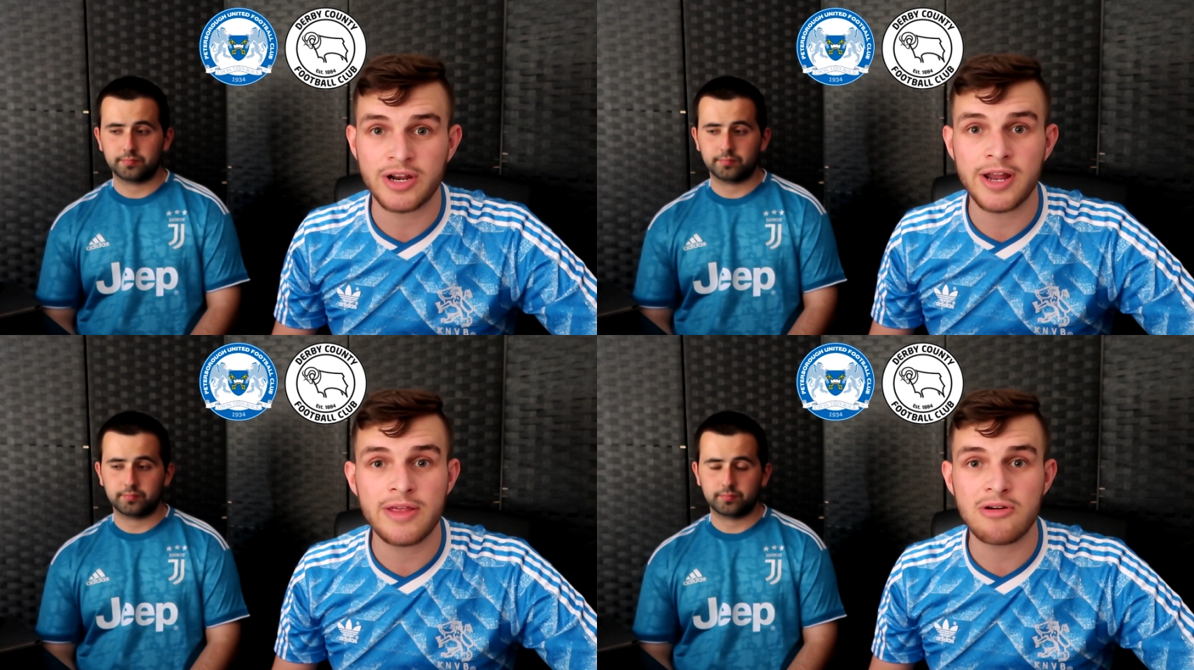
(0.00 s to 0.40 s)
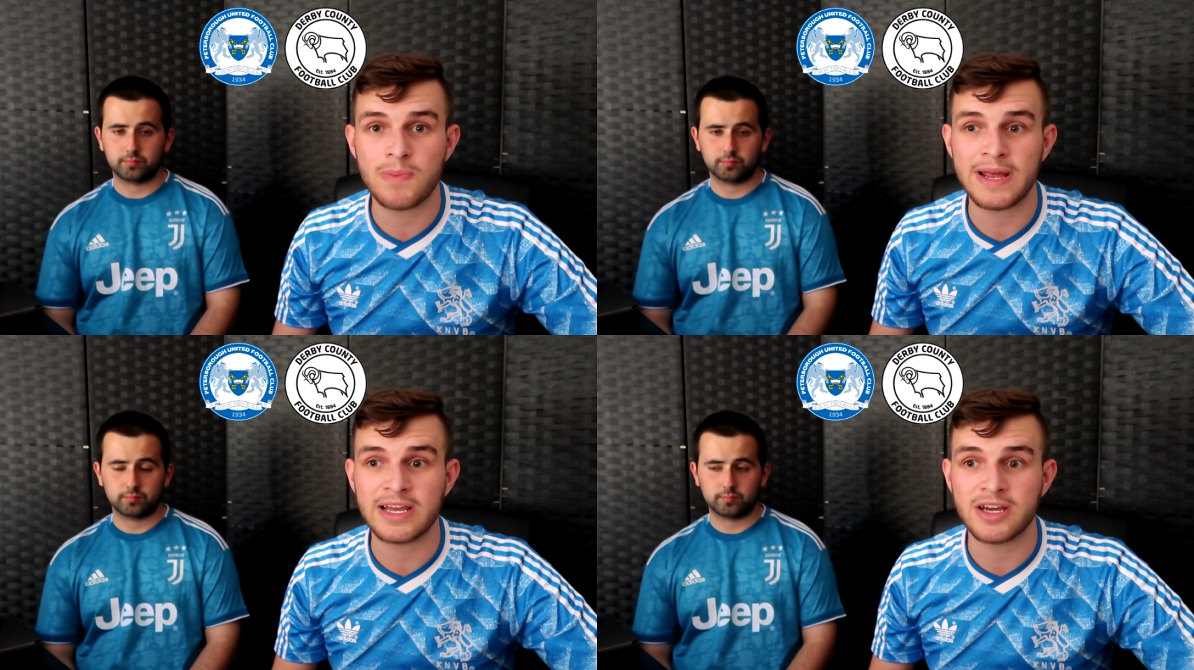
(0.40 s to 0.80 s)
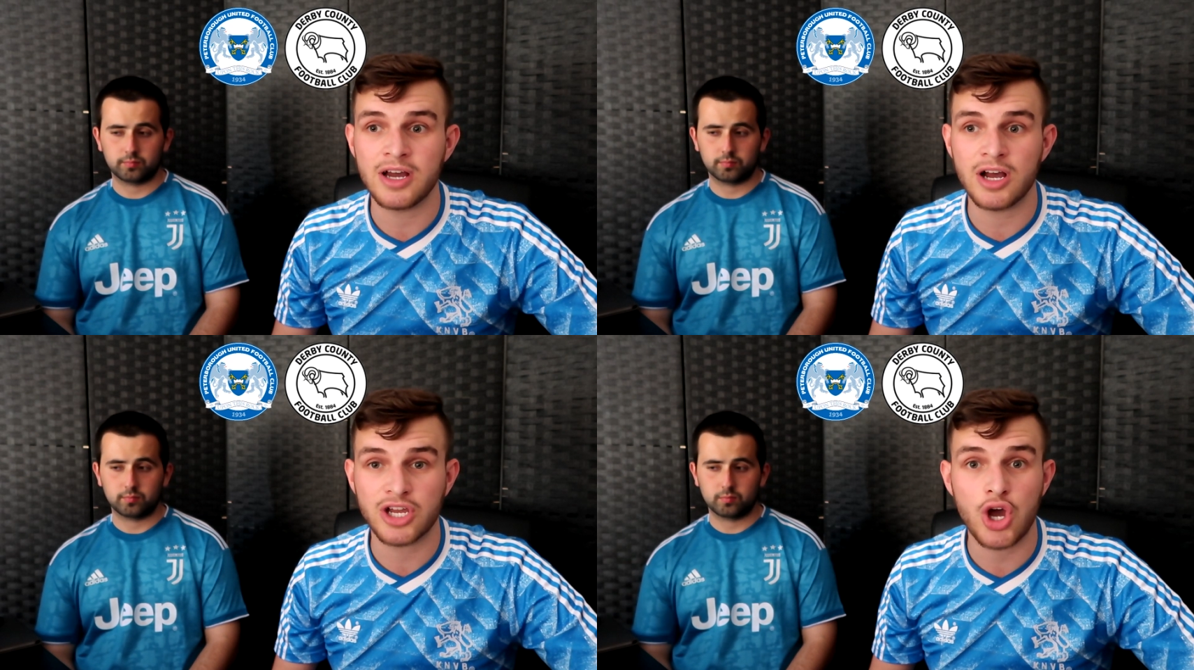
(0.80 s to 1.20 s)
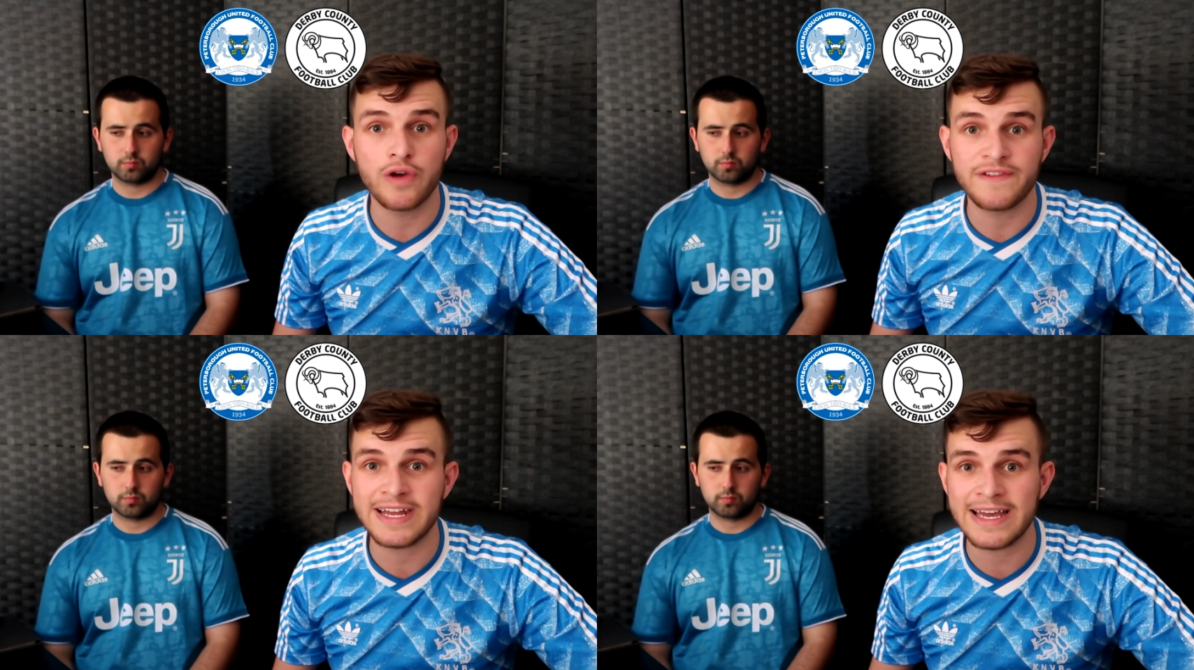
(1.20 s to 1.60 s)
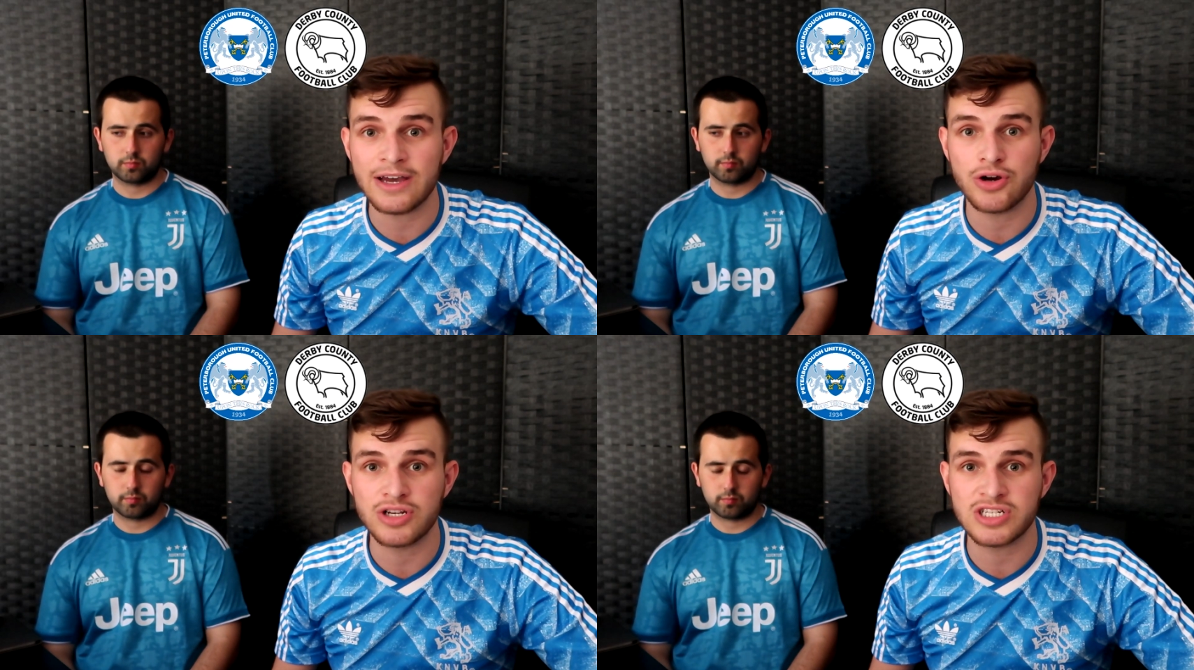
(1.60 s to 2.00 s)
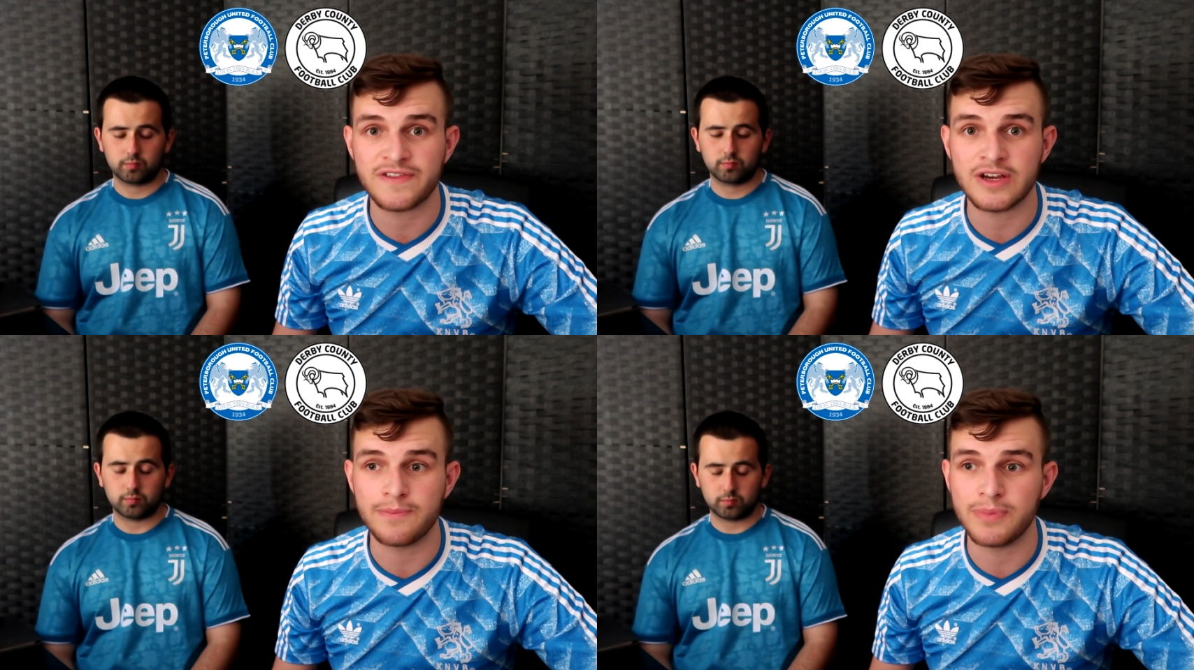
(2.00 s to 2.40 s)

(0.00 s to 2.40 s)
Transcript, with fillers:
Speaker 1: I know they were playing a, a COVID hit Huddersfield,